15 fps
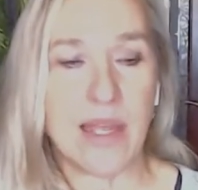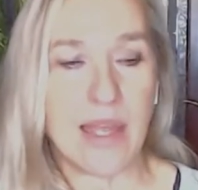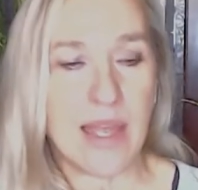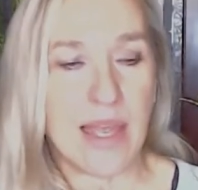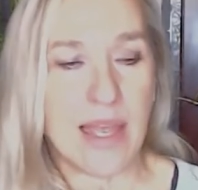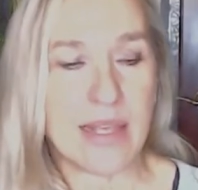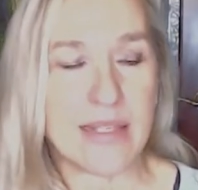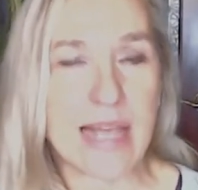
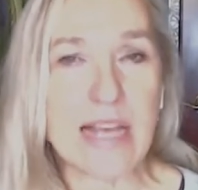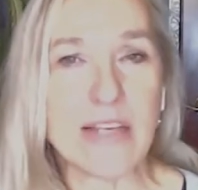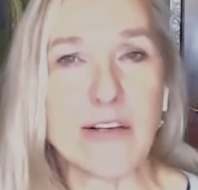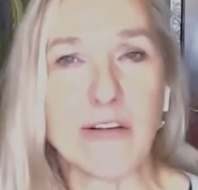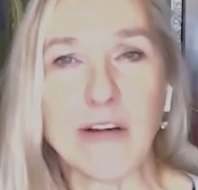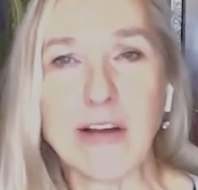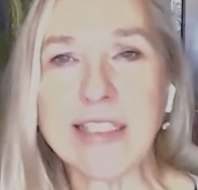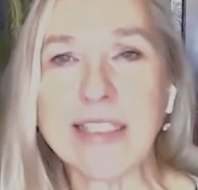
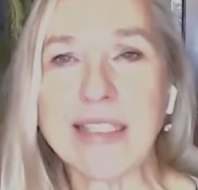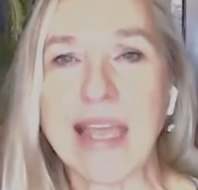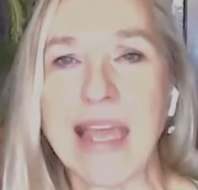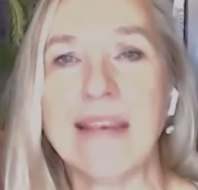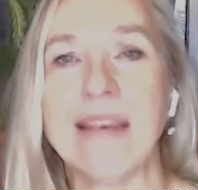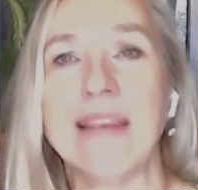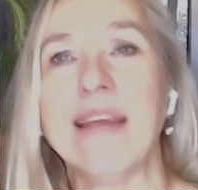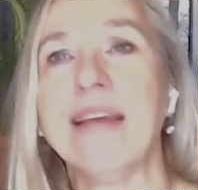Essential oils
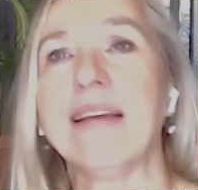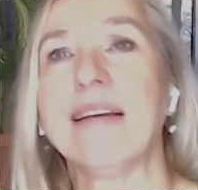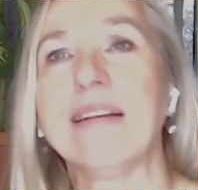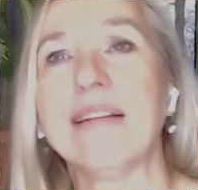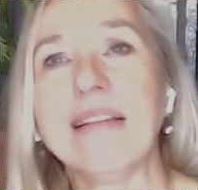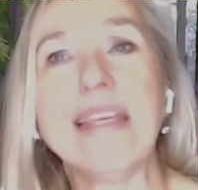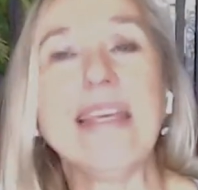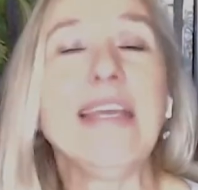can
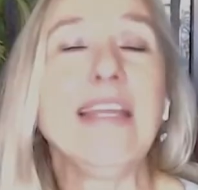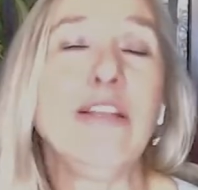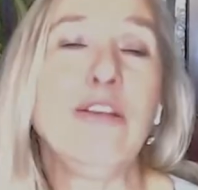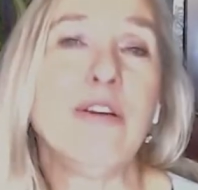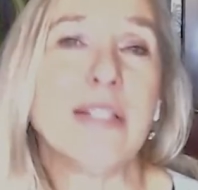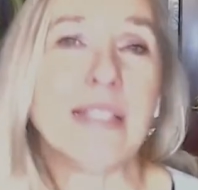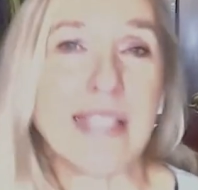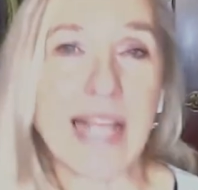clean
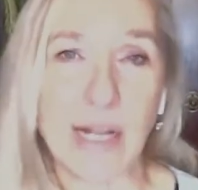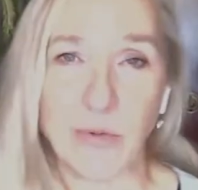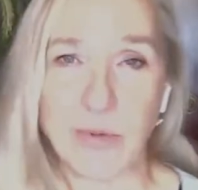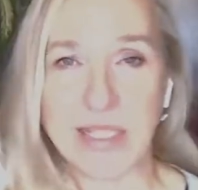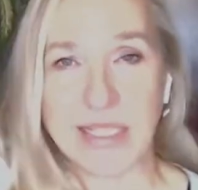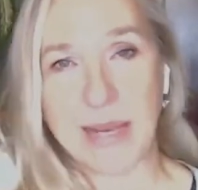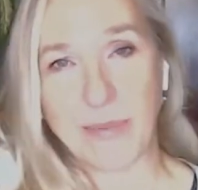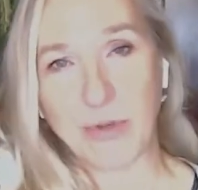your cell
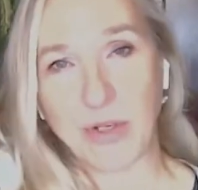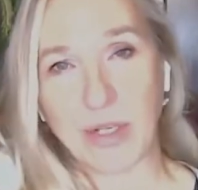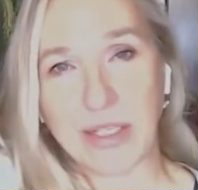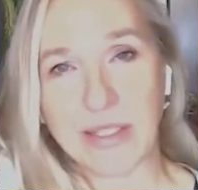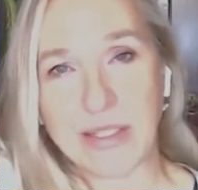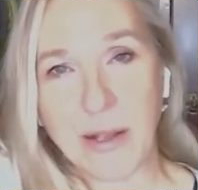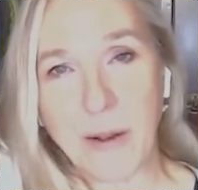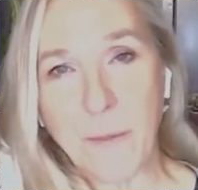
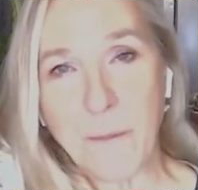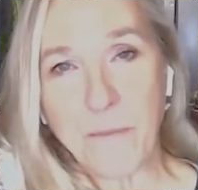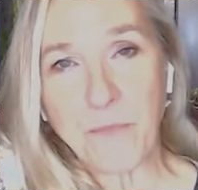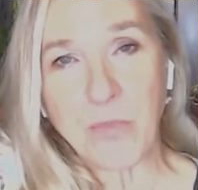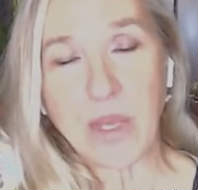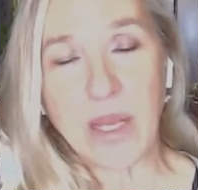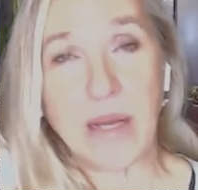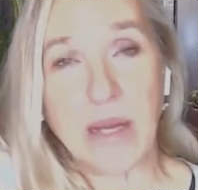receptors,
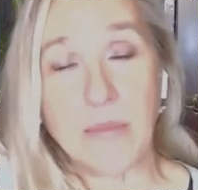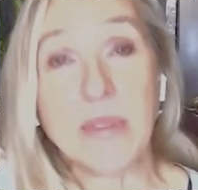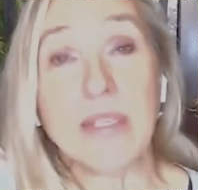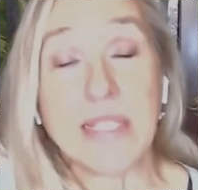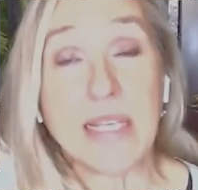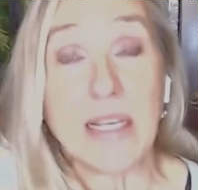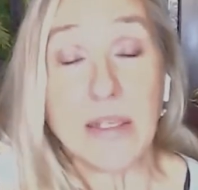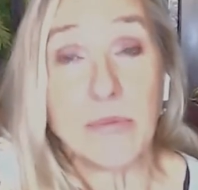
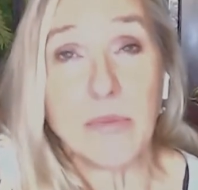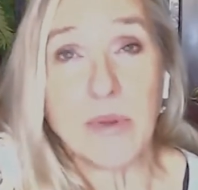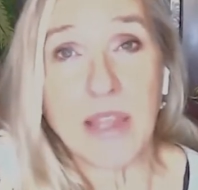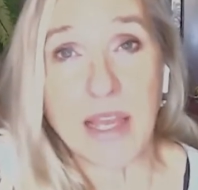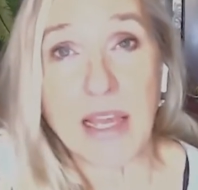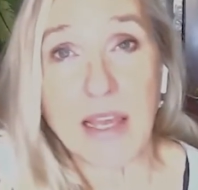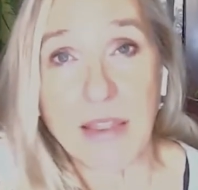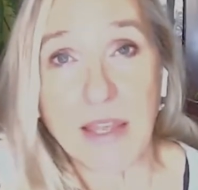
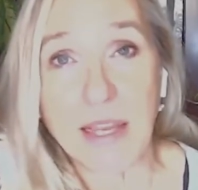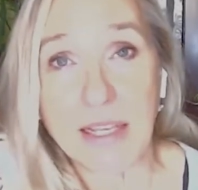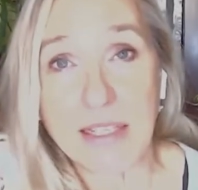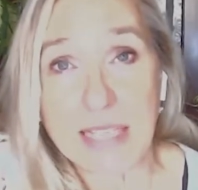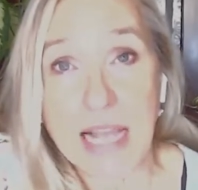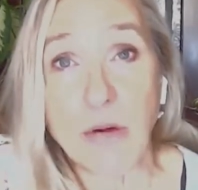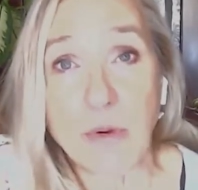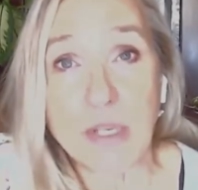the
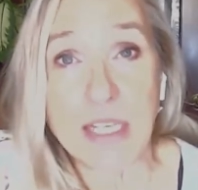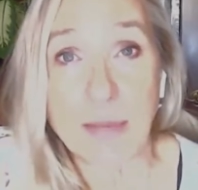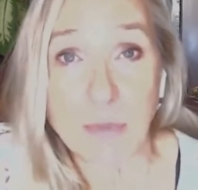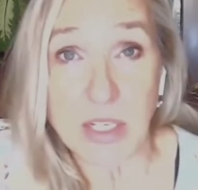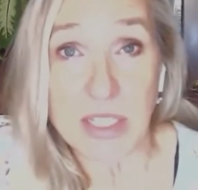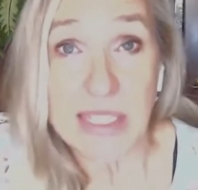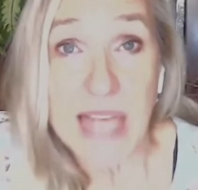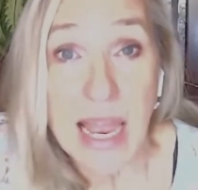cell receptor
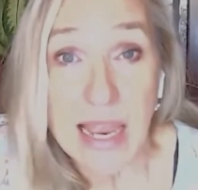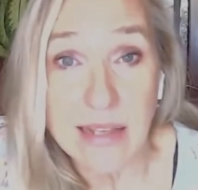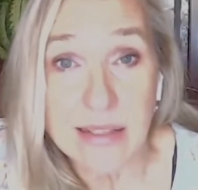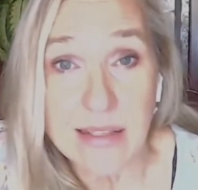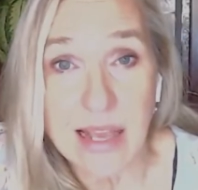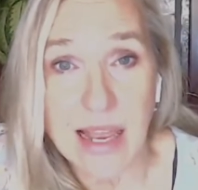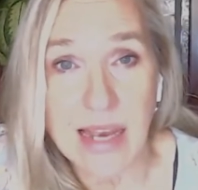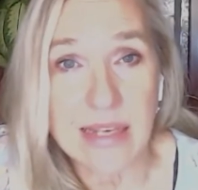
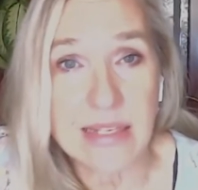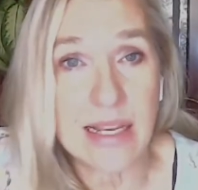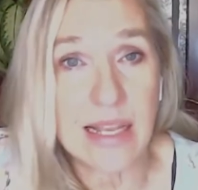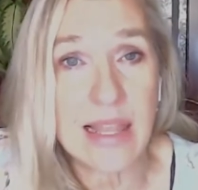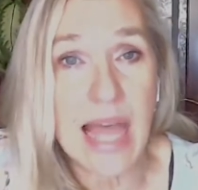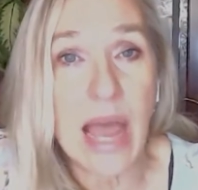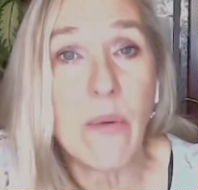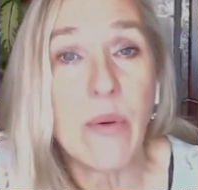sites, and
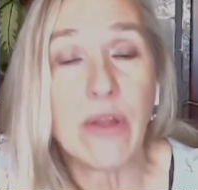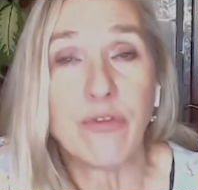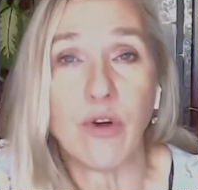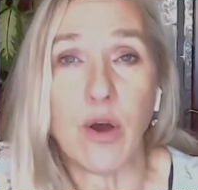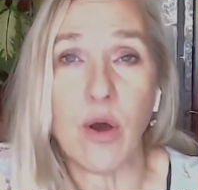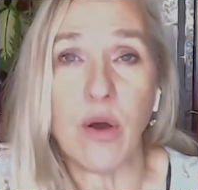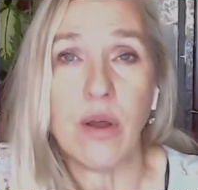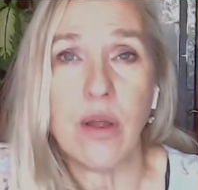allowing
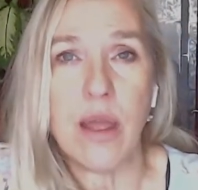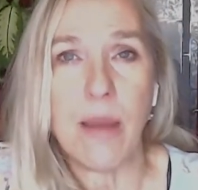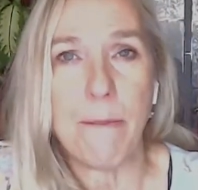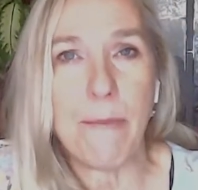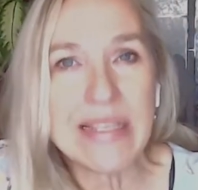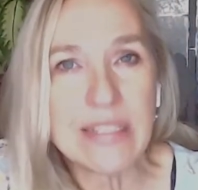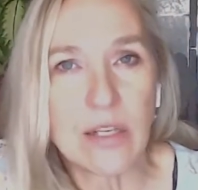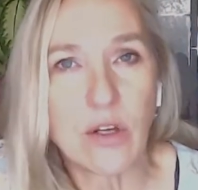for
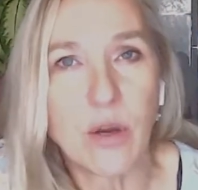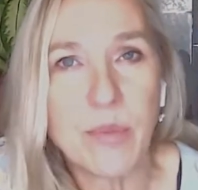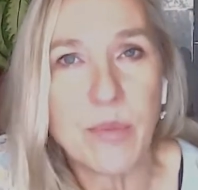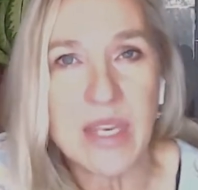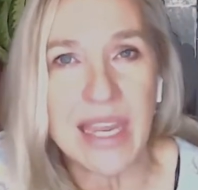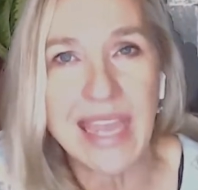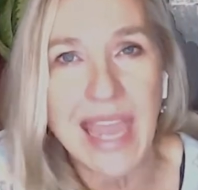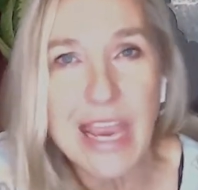better
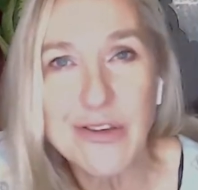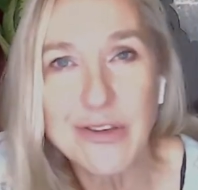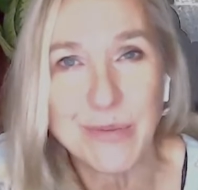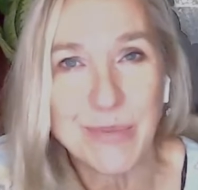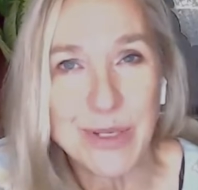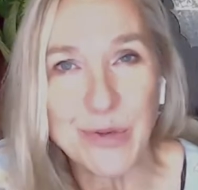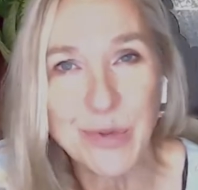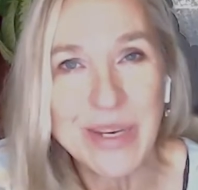communication
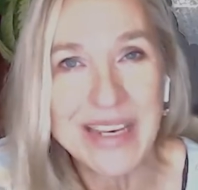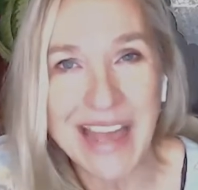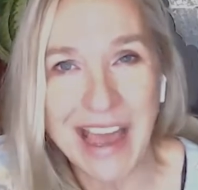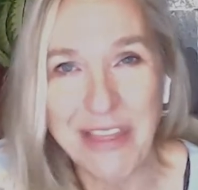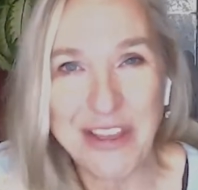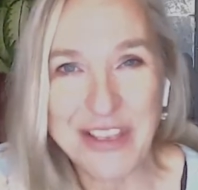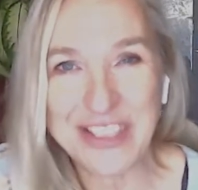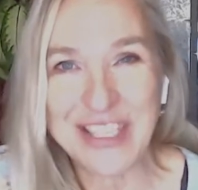between
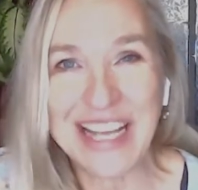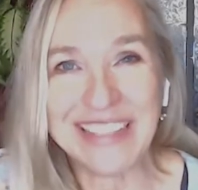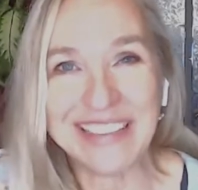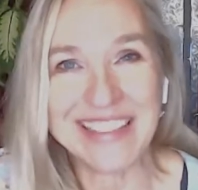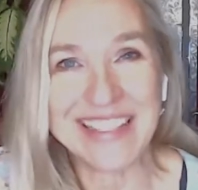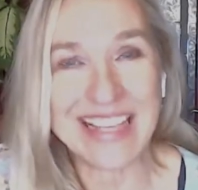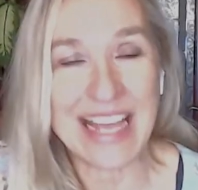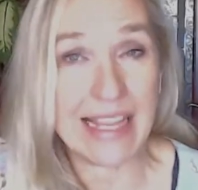other
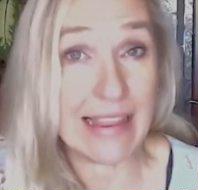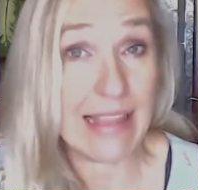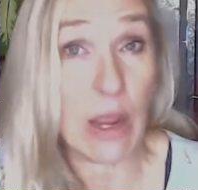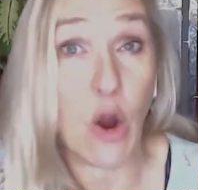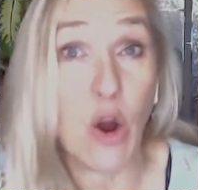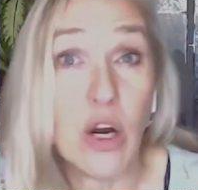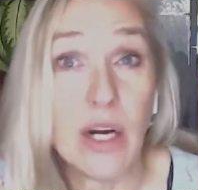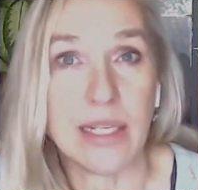cells and the
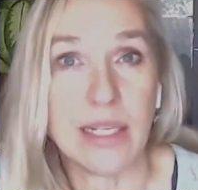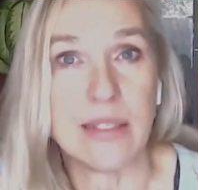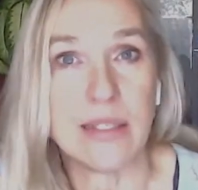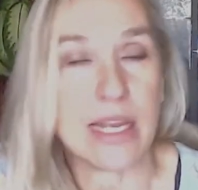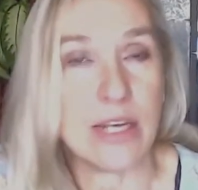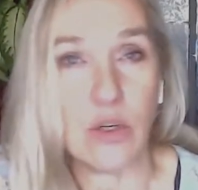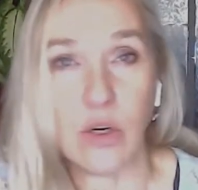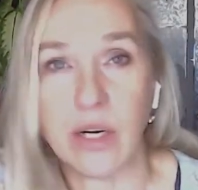organs
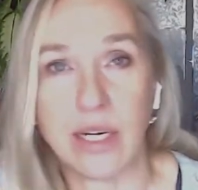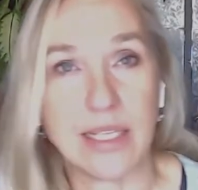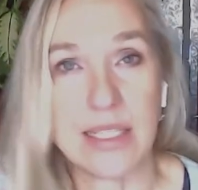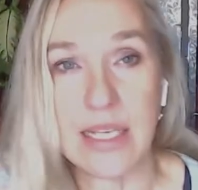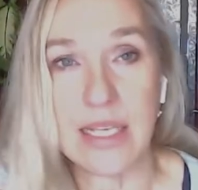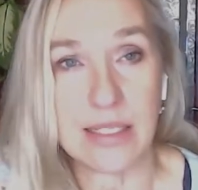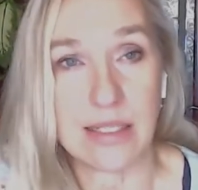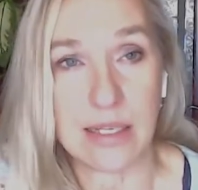and organ
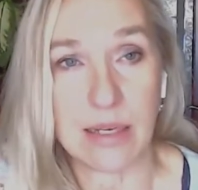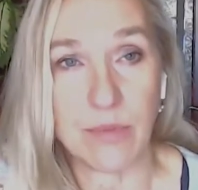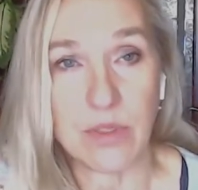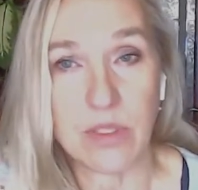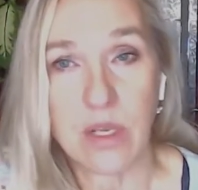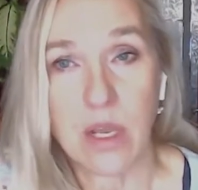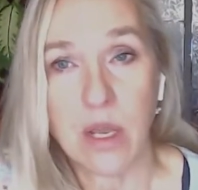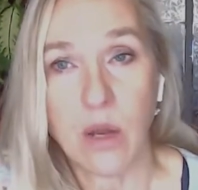
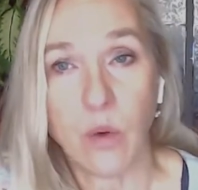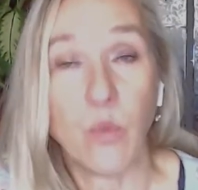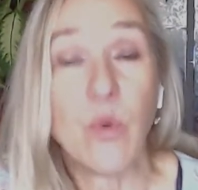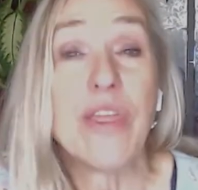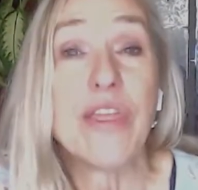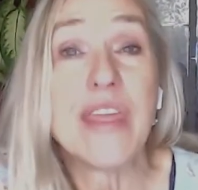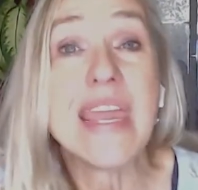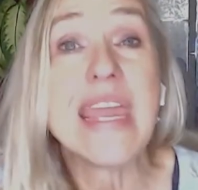systems
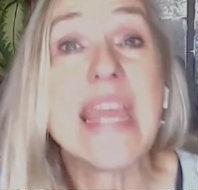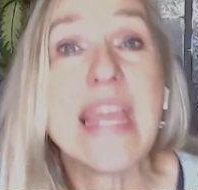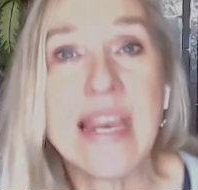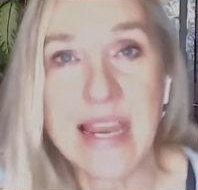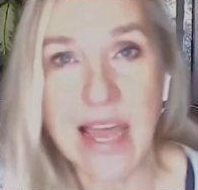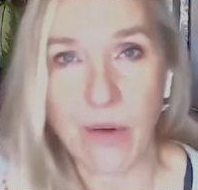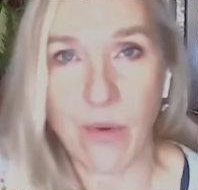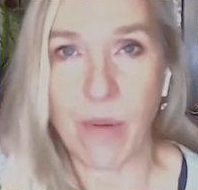
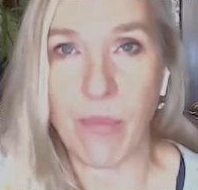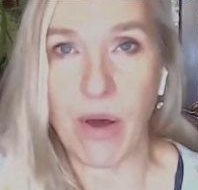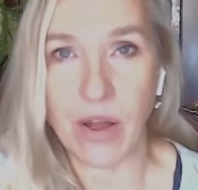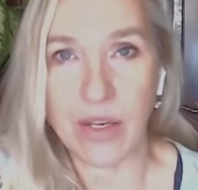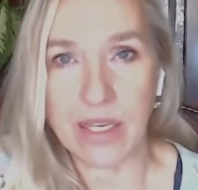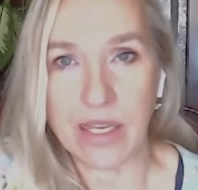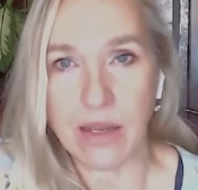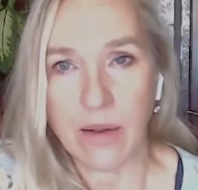within our
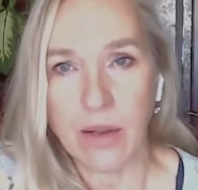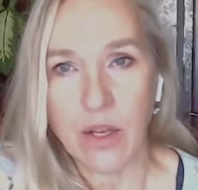body.